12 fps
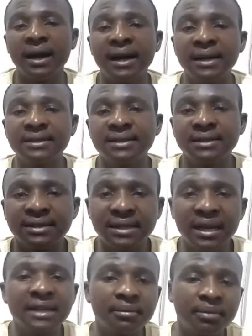And
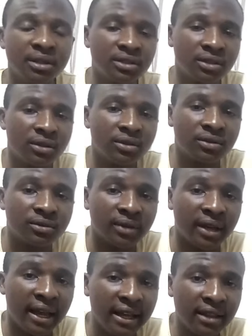that brings us to
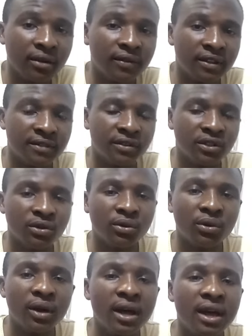the end of this
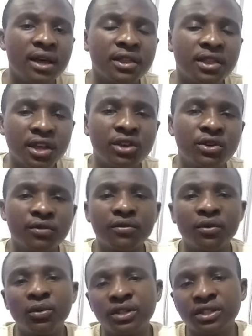video. Thank you
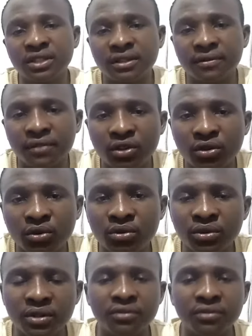for watching the video.